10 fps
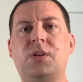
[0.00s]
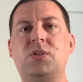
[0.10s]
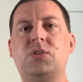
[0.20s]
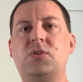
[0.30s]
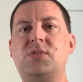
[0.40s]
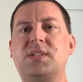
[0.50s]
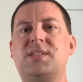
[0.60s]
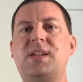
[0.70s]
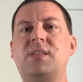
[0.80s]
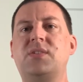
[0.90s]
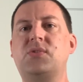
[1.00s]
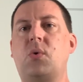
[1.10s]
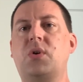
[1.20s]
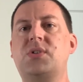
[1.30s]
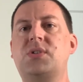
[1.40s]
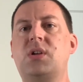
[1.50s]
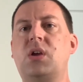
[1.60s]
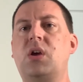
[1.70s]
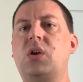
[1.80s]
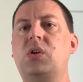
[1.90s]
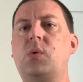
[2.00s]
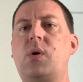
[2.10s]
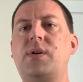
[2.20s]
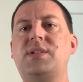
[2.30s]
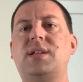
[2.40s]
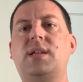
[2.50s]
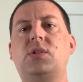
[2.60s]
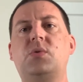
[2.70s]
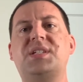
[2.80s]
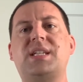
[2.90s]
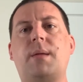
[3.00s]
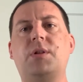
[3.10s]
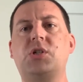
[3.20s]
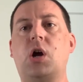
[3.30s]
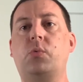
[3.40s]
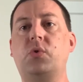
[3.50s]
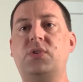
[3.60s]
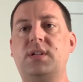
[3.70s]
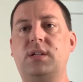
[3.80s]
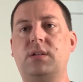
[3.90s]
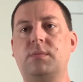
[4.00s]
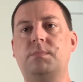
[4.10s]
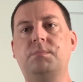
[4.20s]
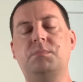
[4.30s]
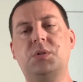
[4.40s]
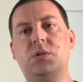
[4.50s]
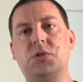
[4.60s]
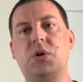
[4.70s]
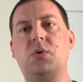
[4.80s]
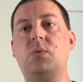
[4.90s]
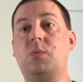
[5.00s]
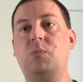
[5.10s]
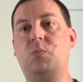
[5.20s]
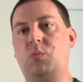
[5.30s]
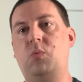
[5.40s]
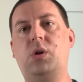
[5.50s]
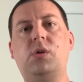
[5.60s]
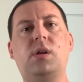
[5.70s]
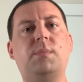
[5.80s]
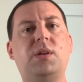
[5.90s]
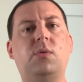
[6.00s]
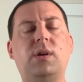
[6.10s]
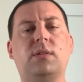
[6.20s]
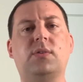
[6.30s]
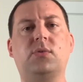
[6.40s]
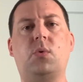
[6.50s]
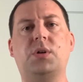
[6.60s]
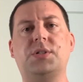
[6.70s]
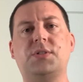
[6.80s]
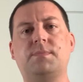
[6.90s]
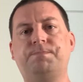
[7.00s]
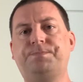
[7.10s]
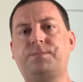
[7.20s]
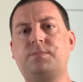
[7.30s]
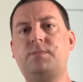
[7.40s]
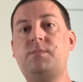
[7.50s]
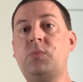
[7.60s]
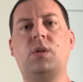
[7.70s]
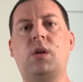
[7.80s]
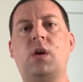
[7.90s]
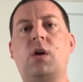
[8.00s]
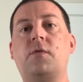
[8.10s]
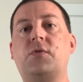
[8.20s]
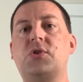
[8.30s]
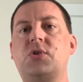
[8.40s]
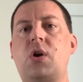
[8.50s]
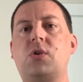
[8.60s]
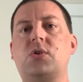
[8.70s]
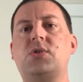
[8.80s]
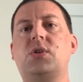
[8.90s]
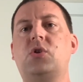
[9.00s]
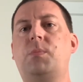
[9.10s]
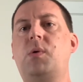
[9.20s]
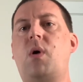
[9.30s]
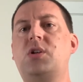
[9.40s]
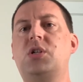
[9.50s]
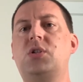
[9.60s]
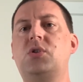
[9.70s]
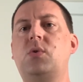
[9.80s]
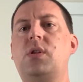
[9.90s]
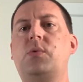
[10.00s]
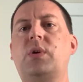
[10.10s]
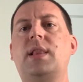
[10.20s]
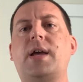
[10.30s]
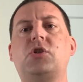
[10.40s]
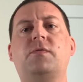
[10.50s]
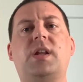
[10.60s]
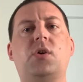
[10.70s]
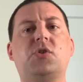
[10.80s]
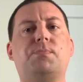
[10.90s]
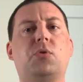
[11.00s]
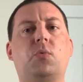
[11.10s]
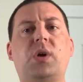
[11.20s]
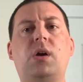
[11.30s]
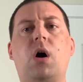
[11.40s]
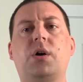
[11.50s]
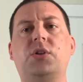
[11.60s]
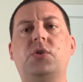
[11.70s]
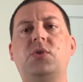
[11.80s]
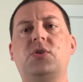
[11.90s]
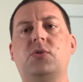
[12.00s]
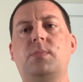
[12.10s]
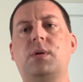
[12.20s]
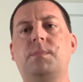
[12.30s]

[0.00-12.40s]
To succeed in this course, you are going to need to establish a routine. So, what are you going to be doing in this course? For starters, you'll be watching 2 to 3 lecture videos per week on YouTube.